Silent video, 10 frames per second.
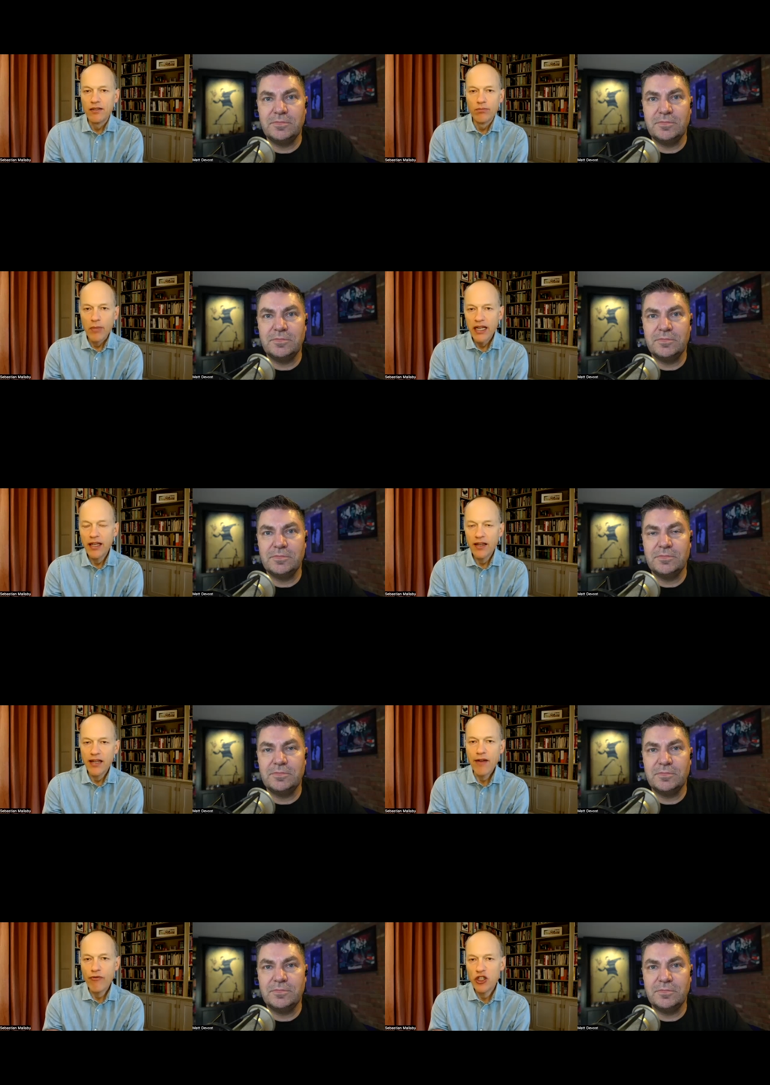Speaker 1: making an
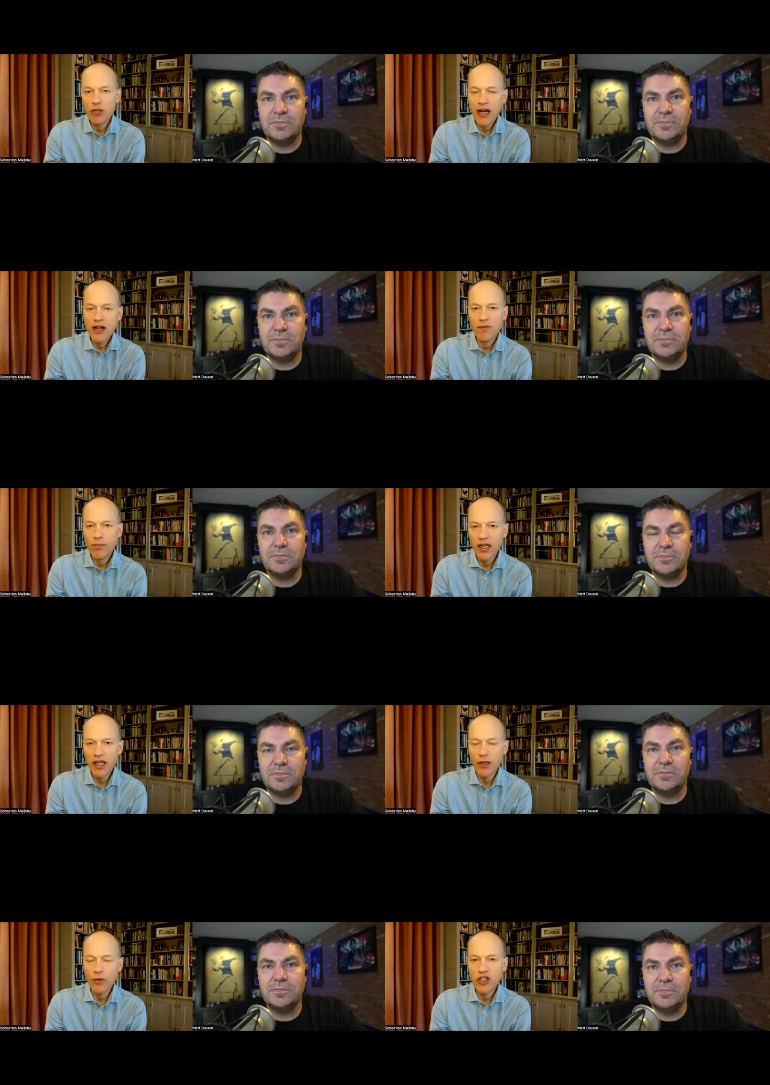average amount of money,
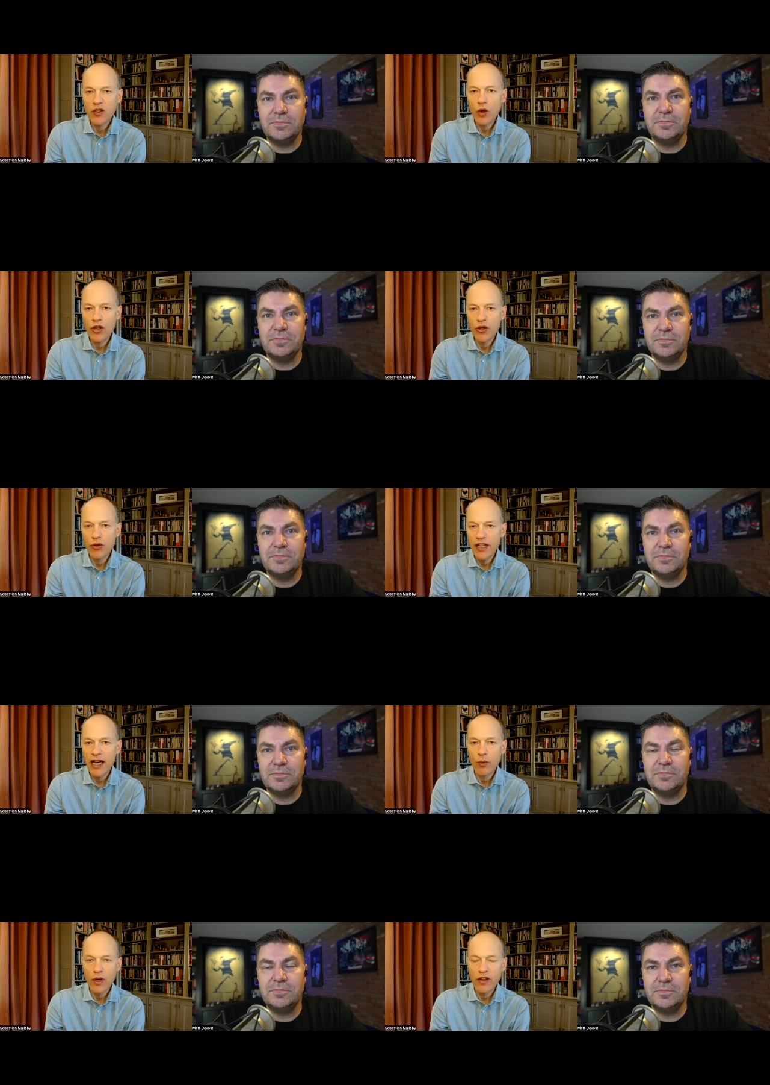which is what you
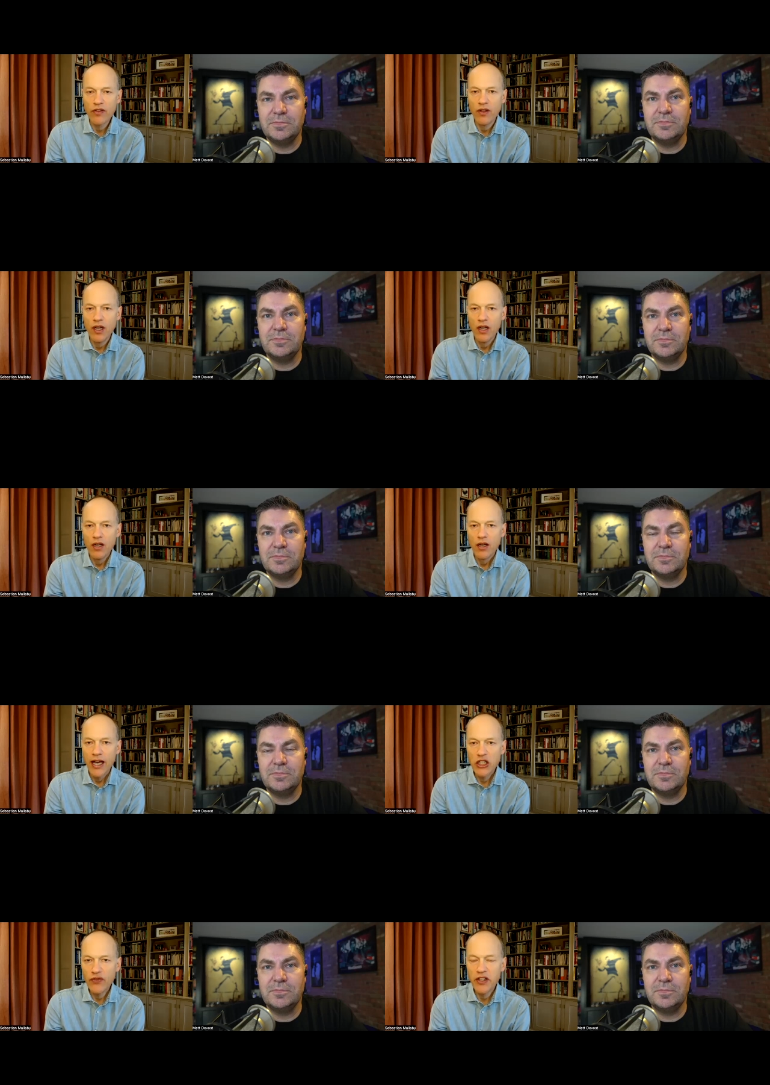get with
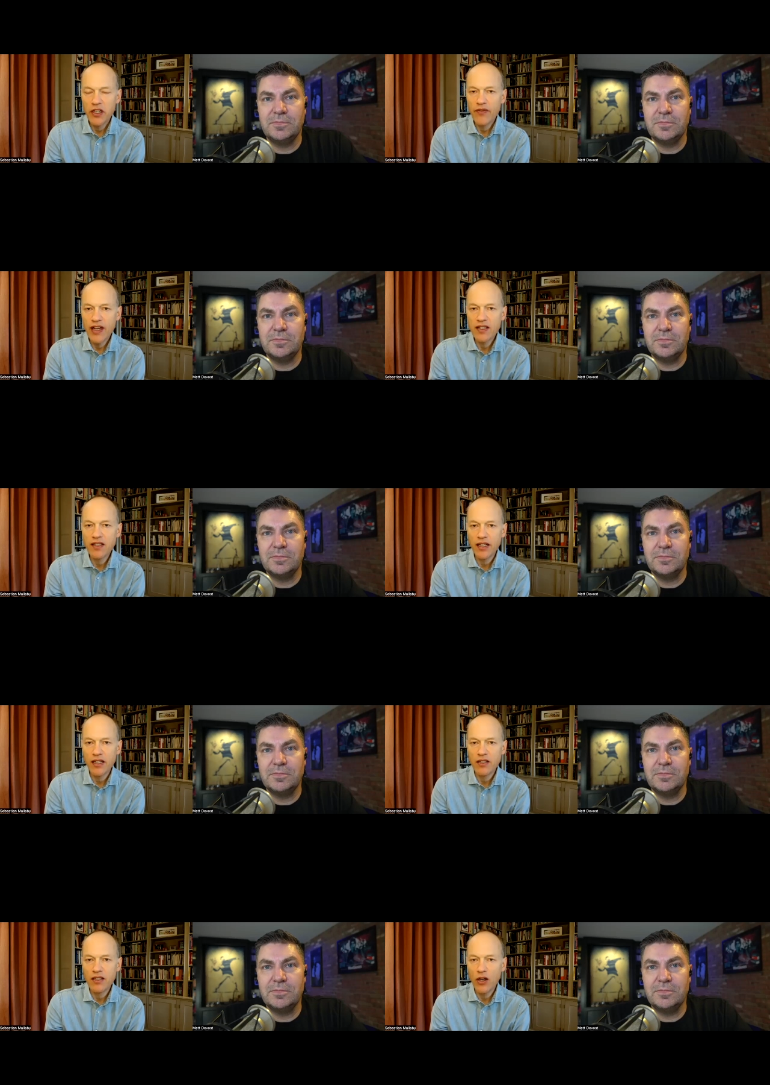hedge fund investing in
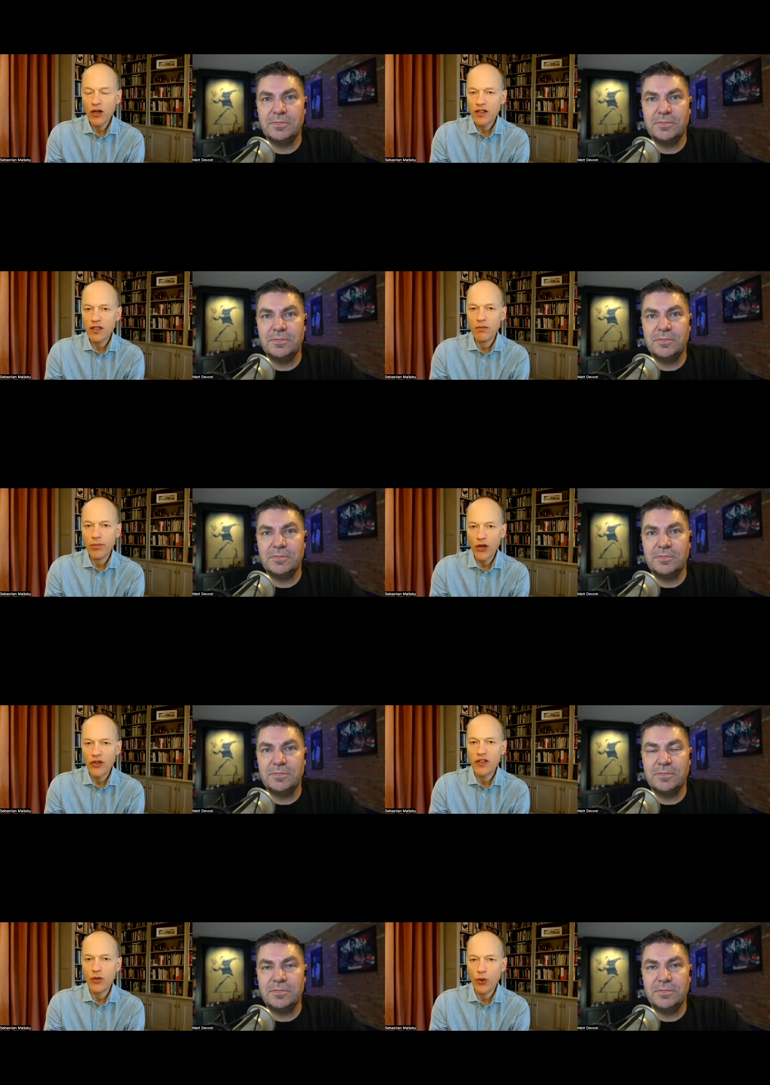stocks and
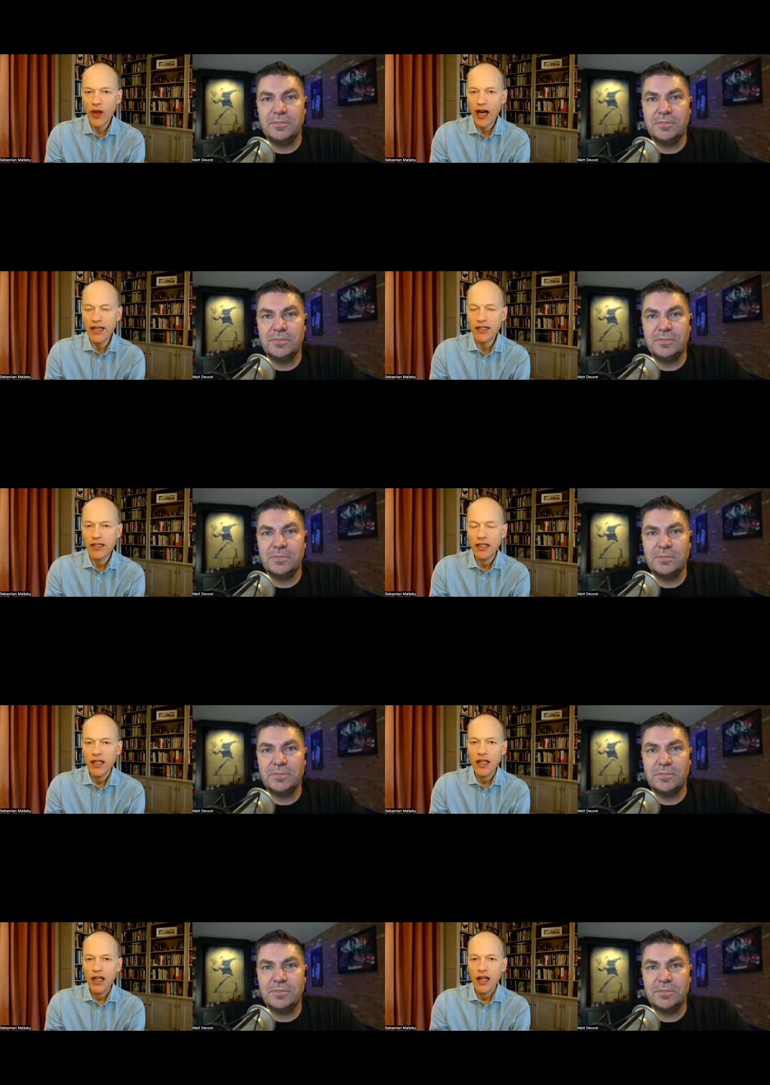bonds and all that,
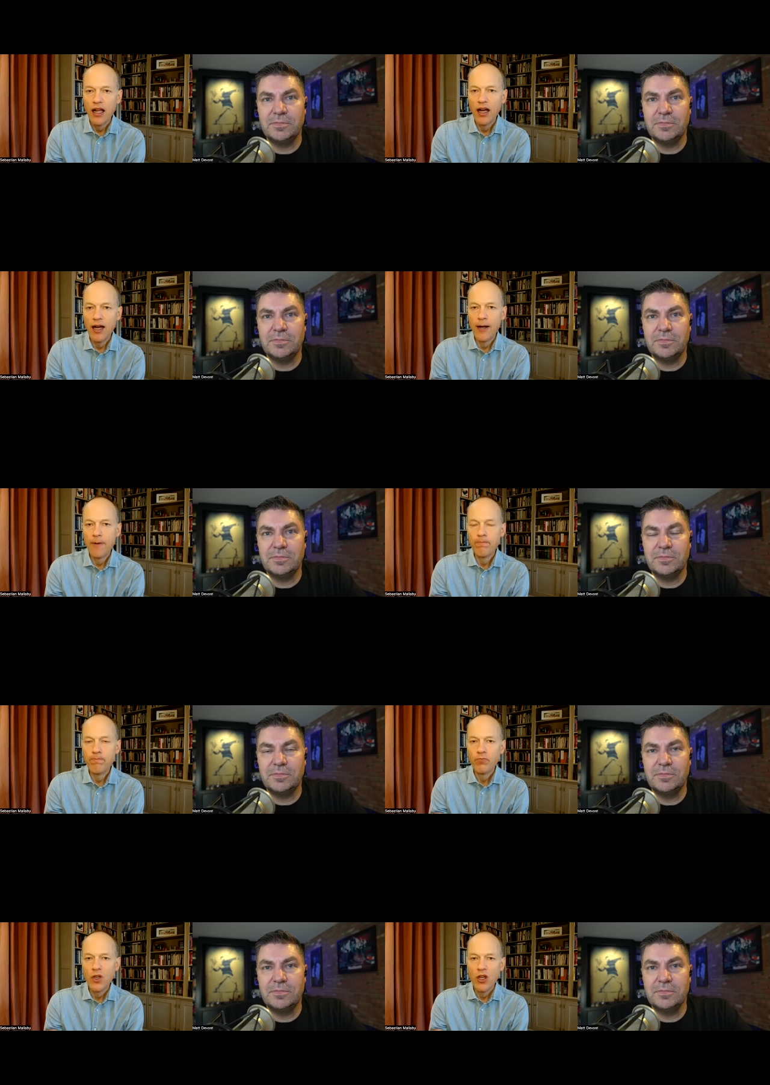um,
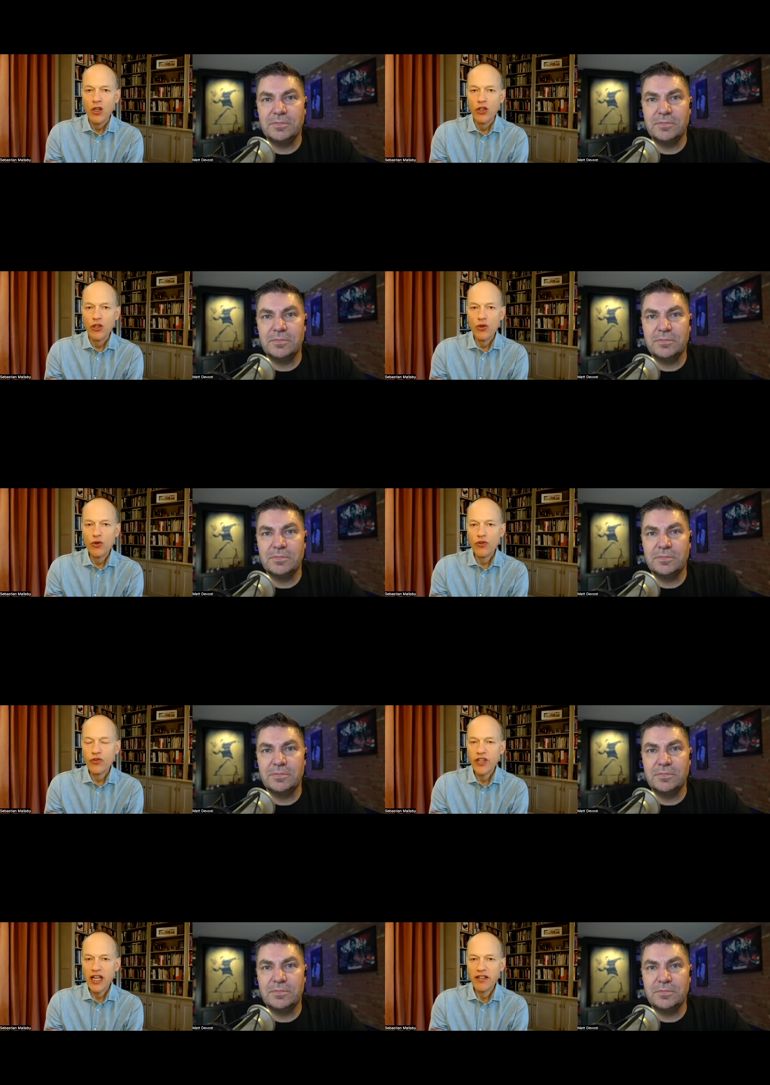you
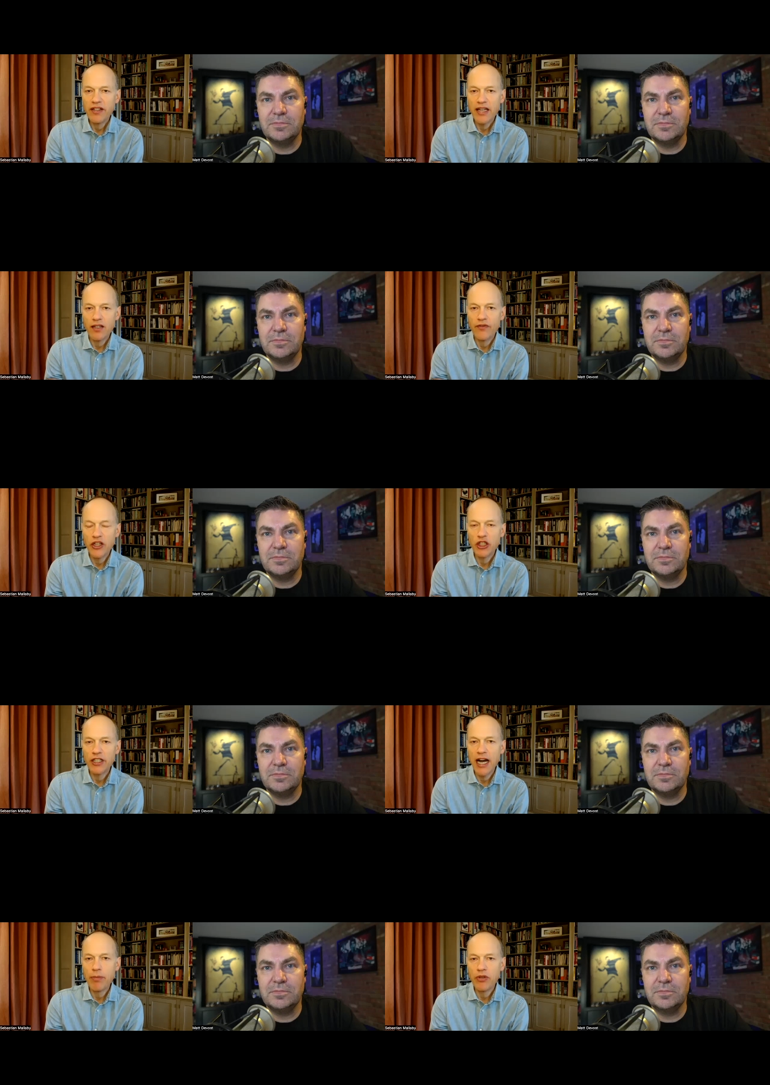tend to get in venture
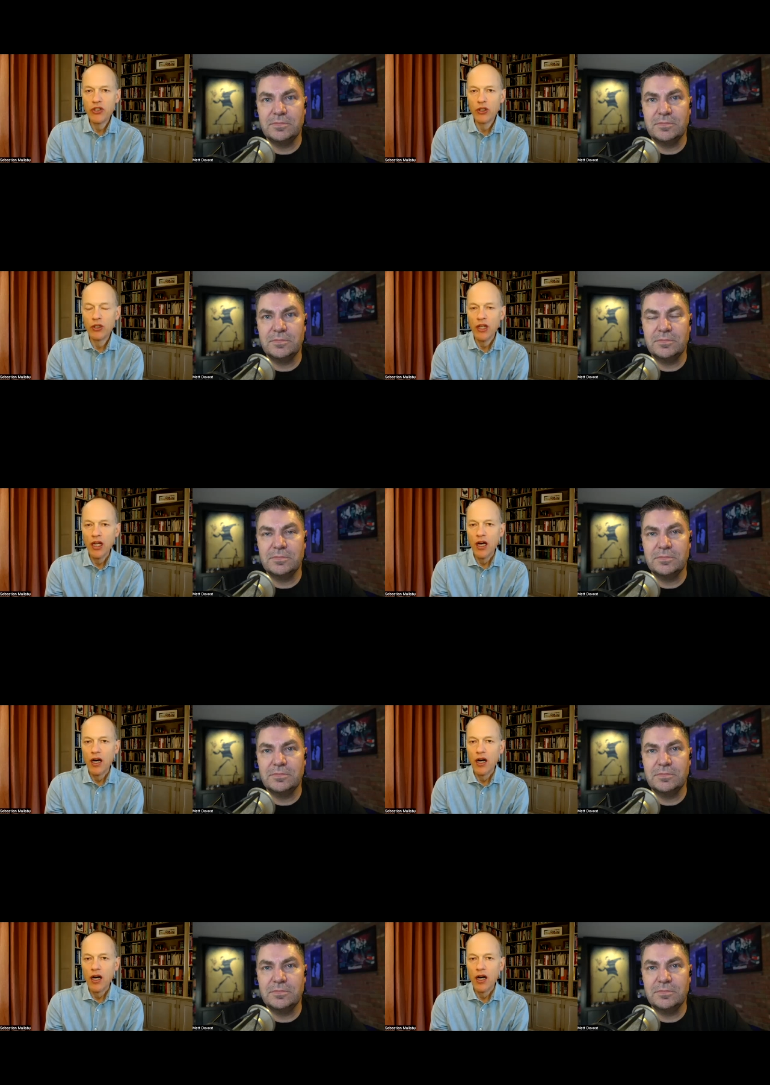capital a